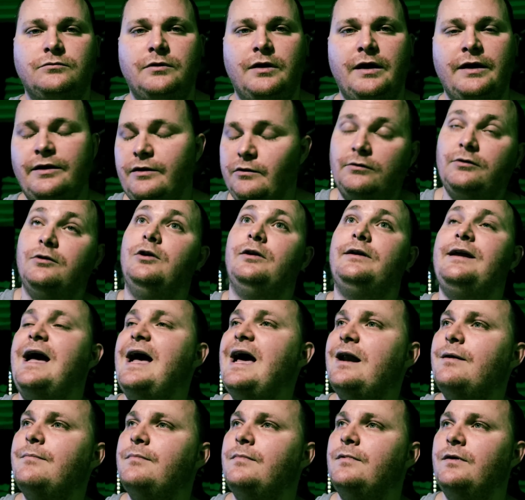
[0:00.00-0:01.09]
And you look
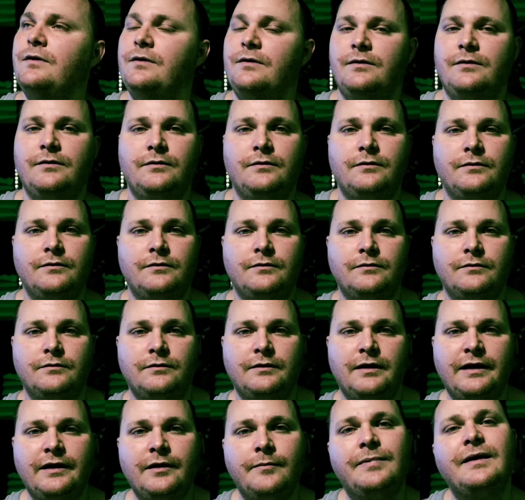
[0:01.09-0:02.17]
at them
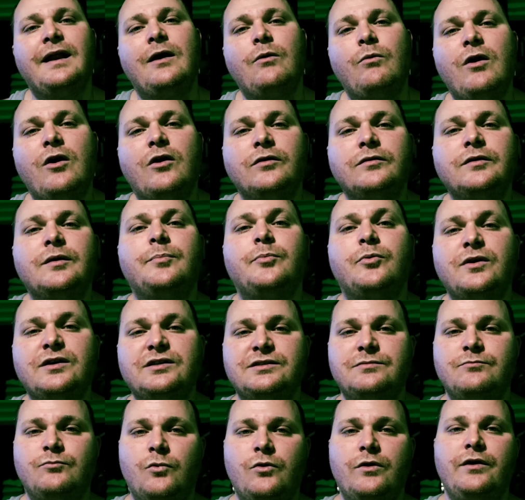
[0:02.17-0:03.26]
and they'll be like, welcome to
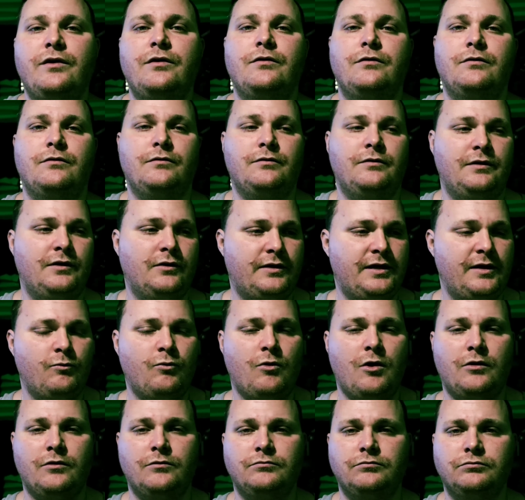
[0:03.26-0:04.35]
prison, boy. And they'll keep
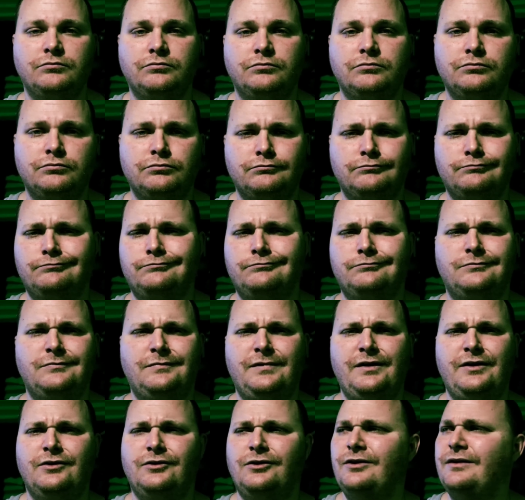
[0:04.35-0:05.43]
walking.
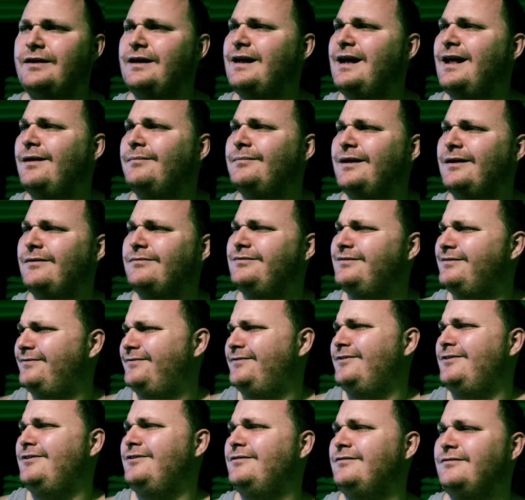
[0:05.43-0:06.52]
And then you're looking at them like, what the
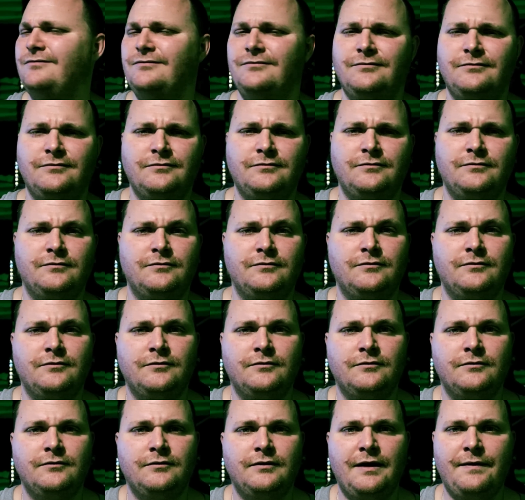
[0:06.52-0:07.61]
fuck?
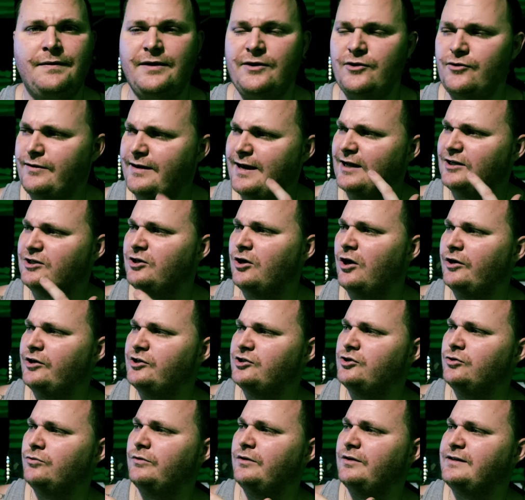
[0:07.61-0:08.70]
And then you catch on,
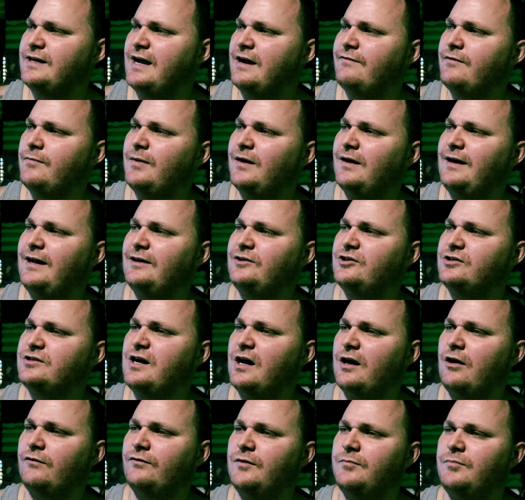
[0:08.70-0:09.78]
he's doing it to everybody that just
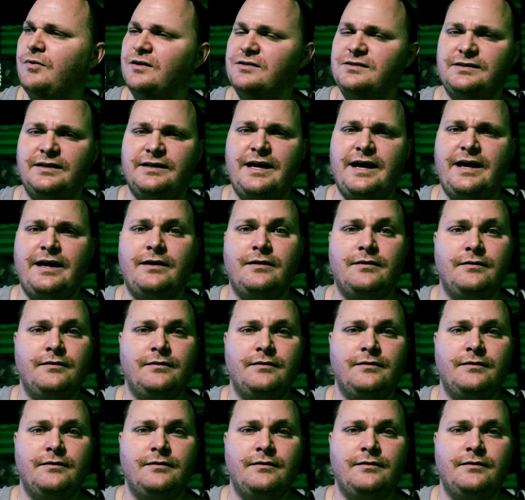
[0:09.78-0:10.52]
got off the bus today.